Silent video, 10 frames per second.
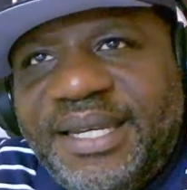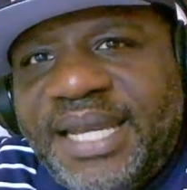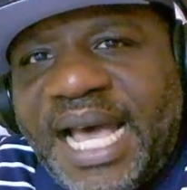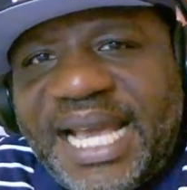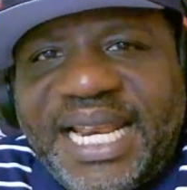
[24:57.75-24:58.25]

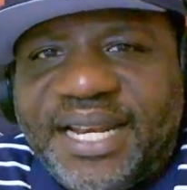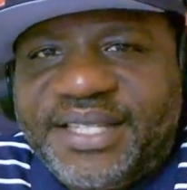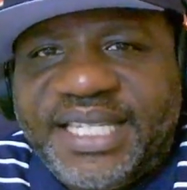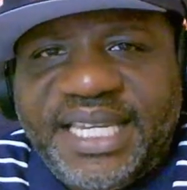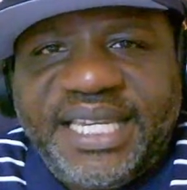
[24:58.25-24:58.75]
9 out
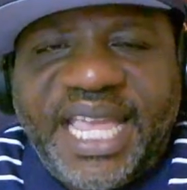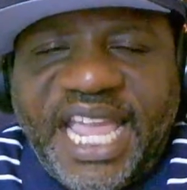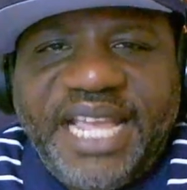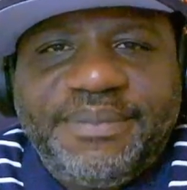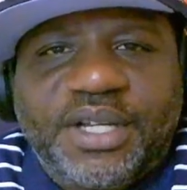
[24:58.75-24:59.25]
of 10
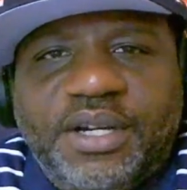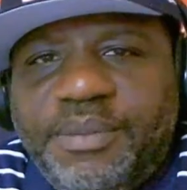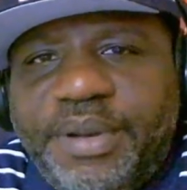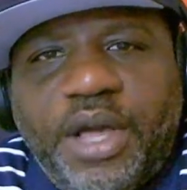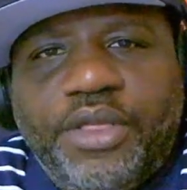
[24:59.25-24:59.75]
games are going
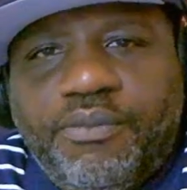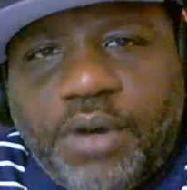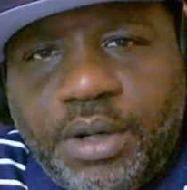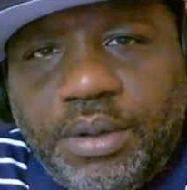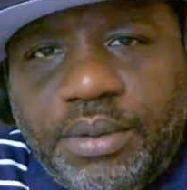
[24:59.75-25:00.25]
to be on the
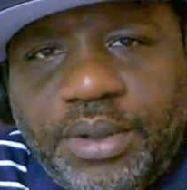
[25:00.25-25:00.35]
road.